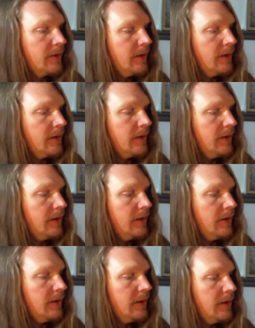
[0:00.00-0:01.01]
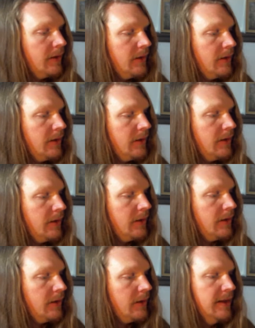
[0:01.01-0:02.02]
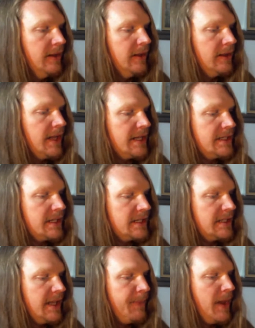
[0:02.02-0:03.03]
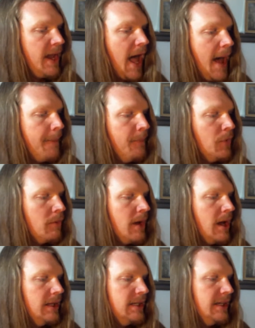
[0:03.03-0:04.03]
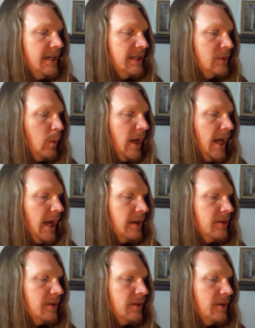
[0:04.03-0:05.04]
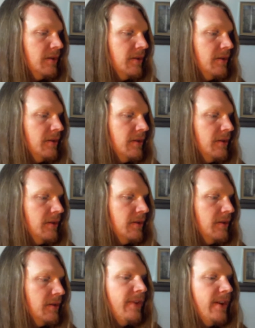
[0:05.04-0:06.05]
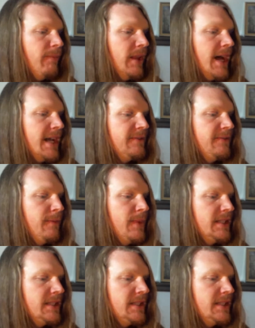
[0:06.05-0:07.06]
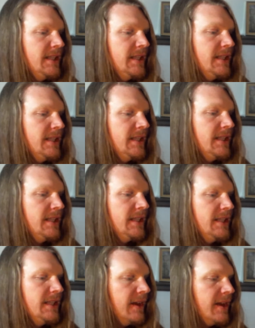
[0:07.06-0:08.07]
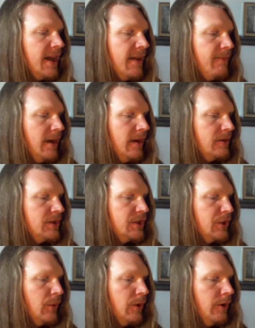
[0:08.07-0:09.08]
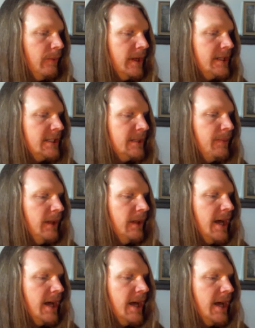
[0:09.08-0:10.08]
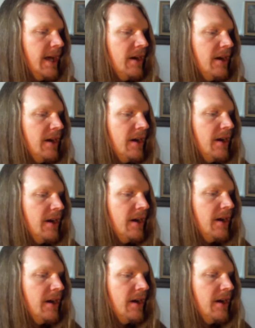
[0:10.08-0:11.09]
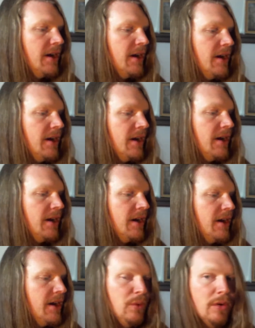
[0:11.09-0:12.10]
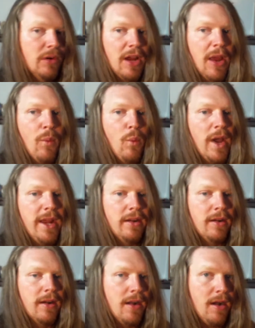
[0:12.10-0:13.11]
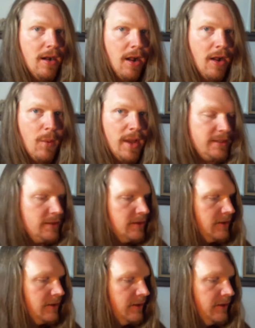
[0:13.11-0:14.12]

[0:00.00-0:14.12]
He started to recite at the sky, lest sleeping abnormalities wake to resurgent life and blasphemously surviving nightmares squirm and splash out of their black lairs to newer and whiter conquests.